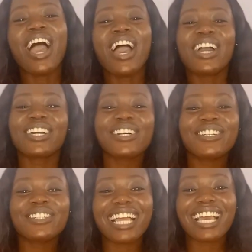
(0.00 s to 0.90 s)
good
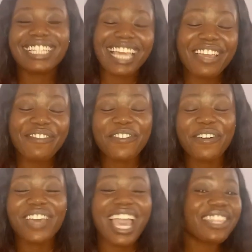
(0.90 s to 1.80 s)
day
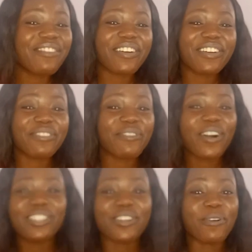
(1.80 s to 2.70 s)
from anywhere in the
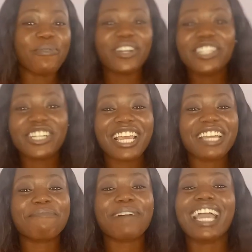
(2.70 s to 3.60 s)
world you're
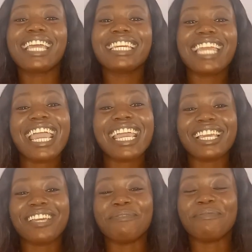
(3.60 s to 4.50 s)
watching. My
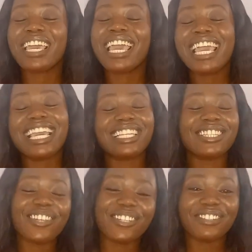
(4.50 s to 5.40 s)
name is
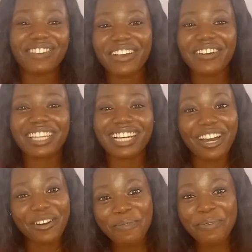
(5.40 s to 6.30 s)
Nurse Veronica
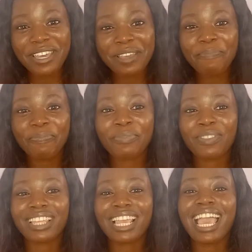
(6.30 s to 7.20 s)
Ubi.
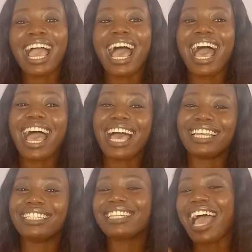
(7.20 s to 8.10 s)

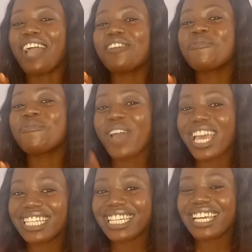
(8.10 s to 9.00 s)
And are you
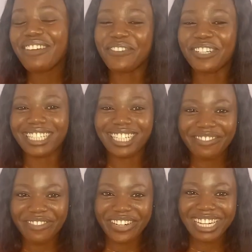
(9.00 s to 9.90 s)
ready for
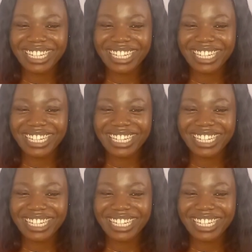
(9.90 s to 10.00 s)
delivery?